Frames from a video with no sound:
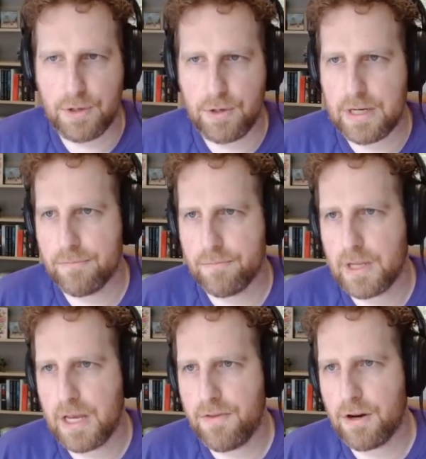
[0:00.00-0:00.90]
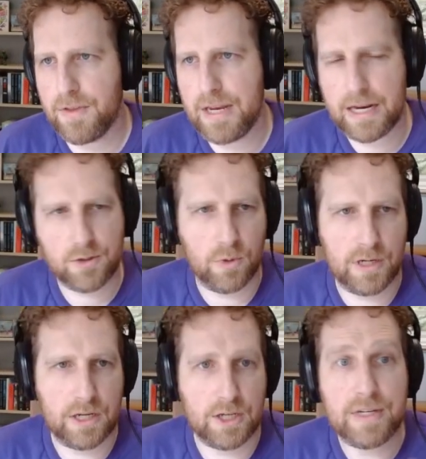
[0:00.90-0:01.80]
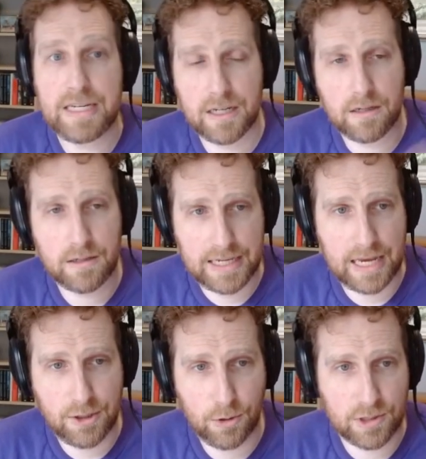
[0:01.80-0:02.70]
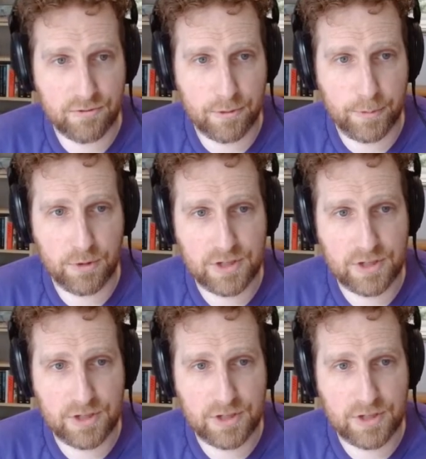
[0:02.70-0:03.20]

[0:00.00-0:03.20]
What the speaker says: Beauty. And then on the next one, you need to get tokens for both